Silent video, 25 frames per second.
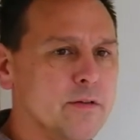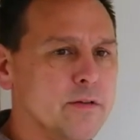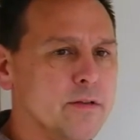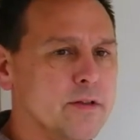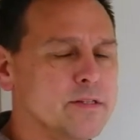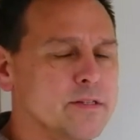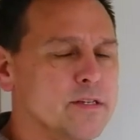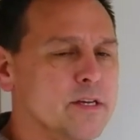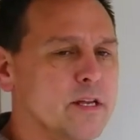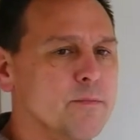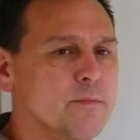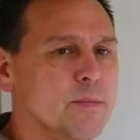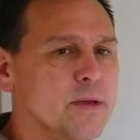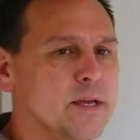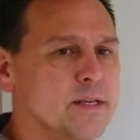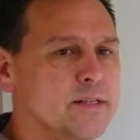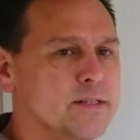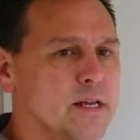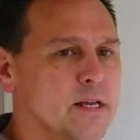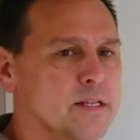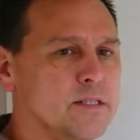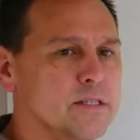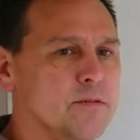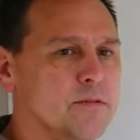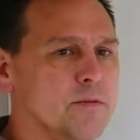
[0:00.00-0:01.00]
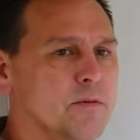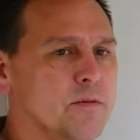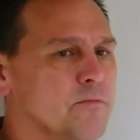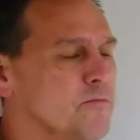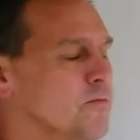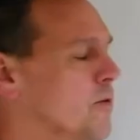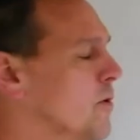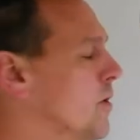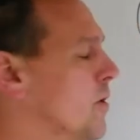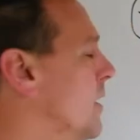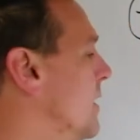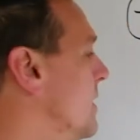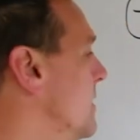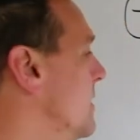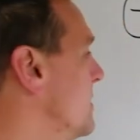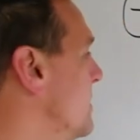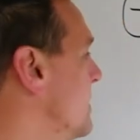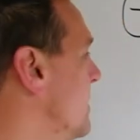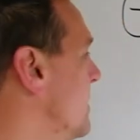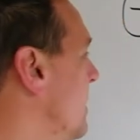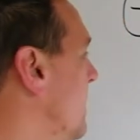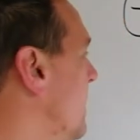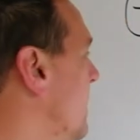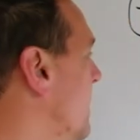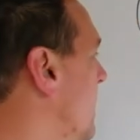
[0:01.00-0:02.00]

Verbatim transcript: that's going to make sense of them for us.